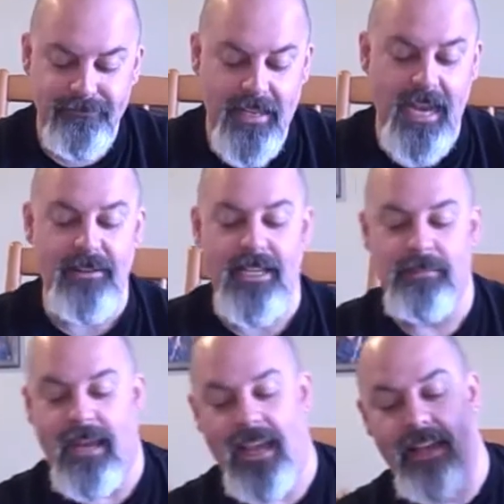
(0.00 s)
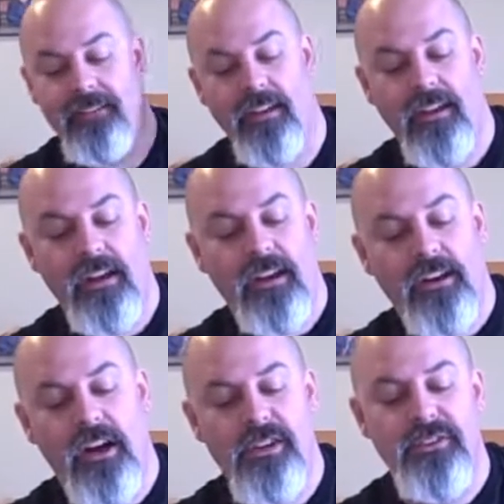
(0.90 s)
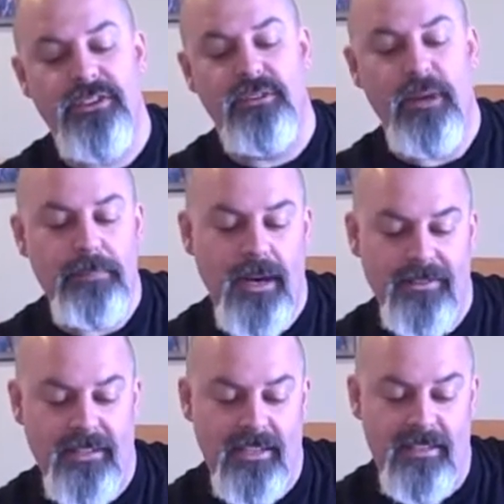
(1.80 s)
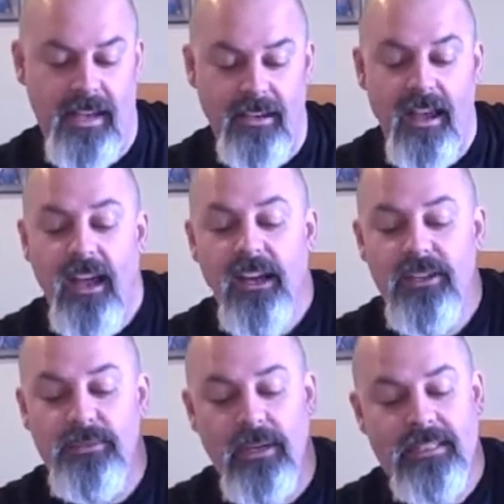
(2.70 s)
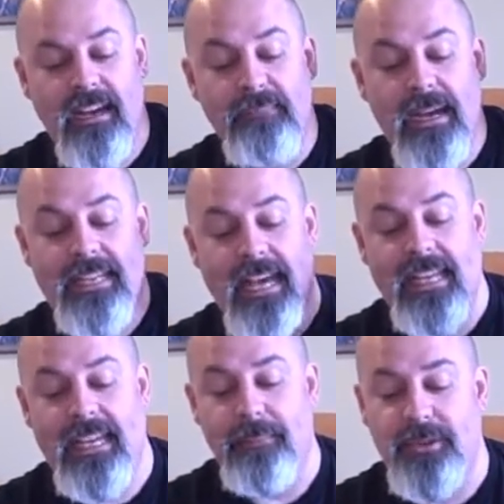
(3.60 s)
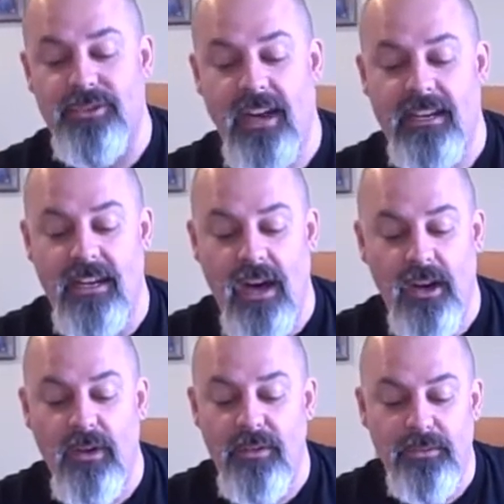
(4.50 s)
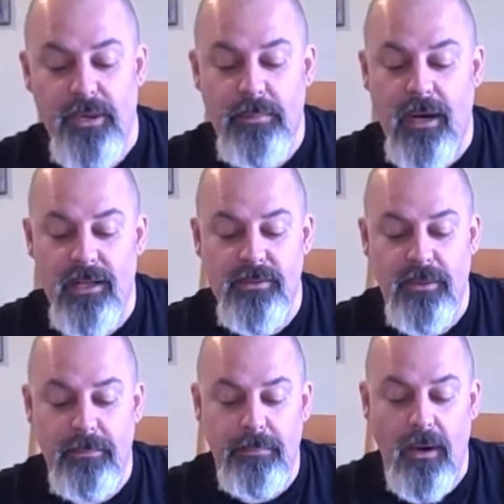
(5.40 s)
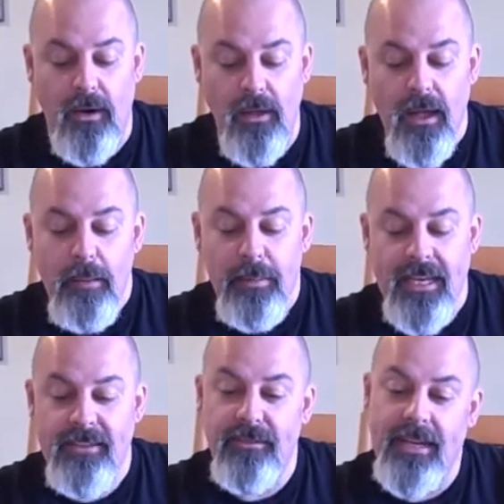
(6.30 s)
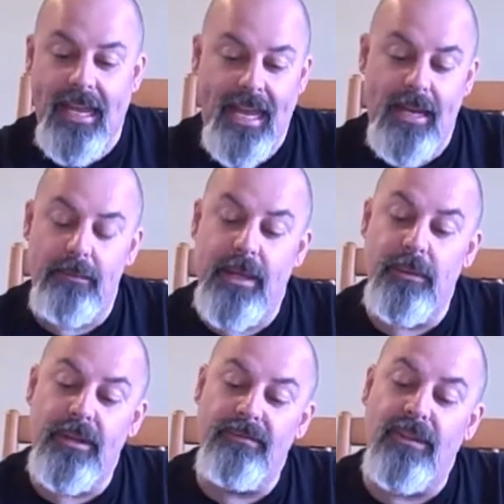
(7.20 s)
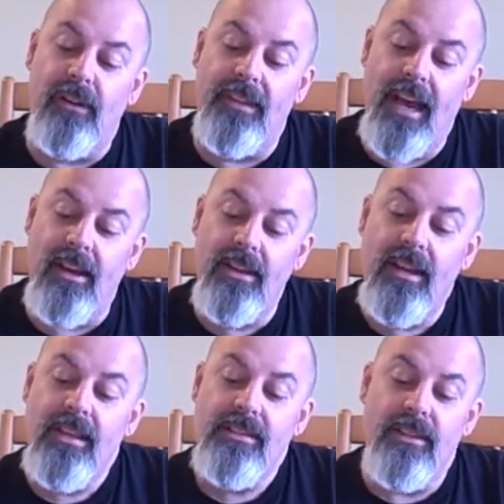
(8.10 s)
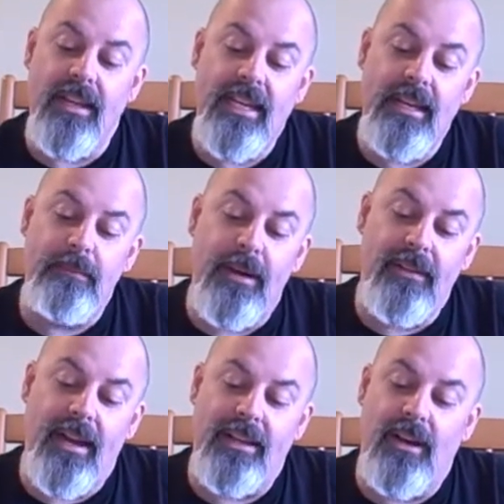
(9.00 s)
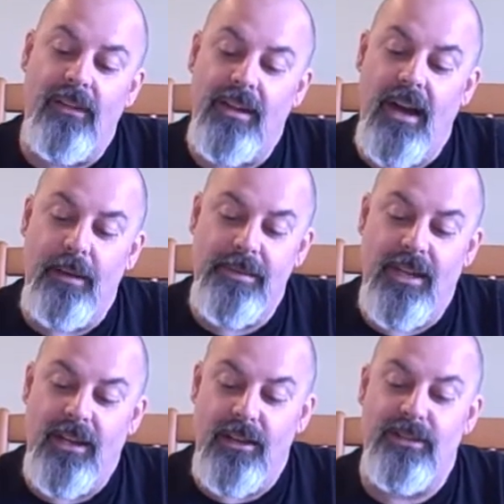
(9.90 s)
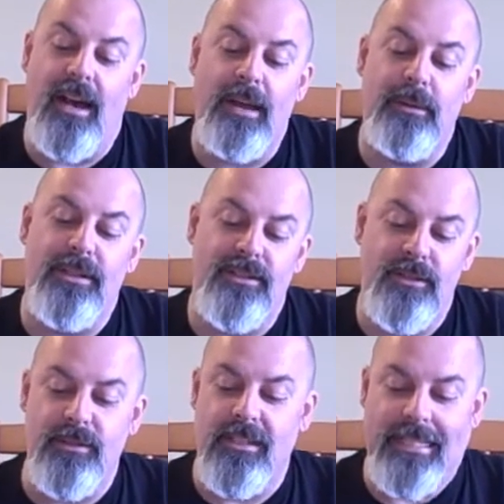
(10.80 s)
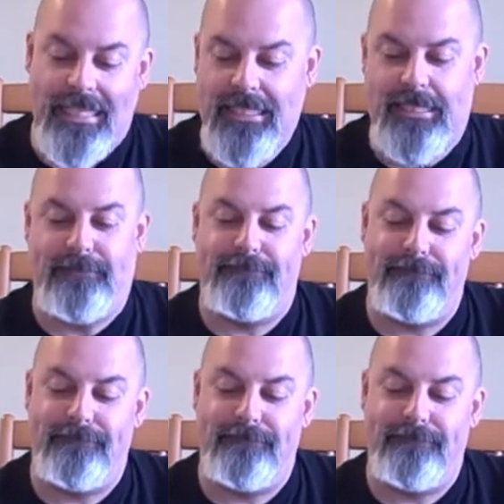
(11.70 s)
I raised my hand. Carnivals are rip-offs, I said, because one time my daddy kept on trying to knock over 3 balls with a ball, but even when it hit him, they wouldn't fall down, so then he and Mother had to call the cops, and also Eyewitness News at 6.